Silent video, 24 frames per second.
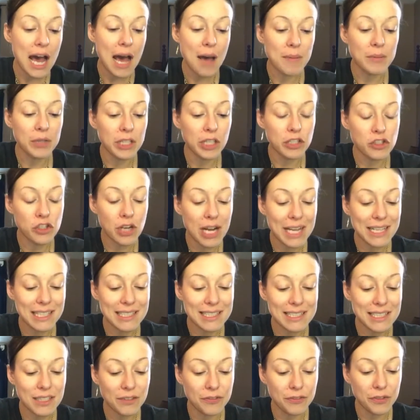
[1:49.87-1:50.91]
I'm going to try
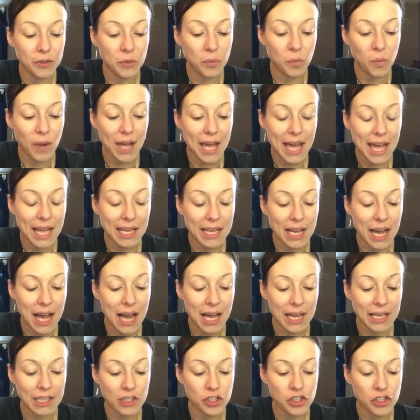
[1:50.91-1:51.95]
it a different way.
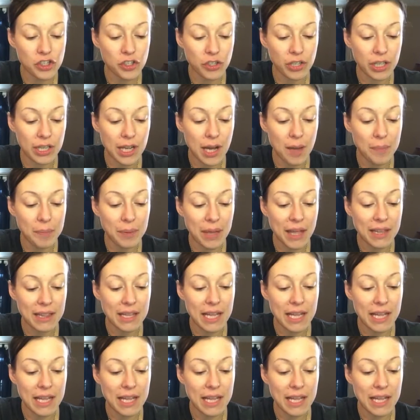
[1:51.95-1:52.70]
I shook it up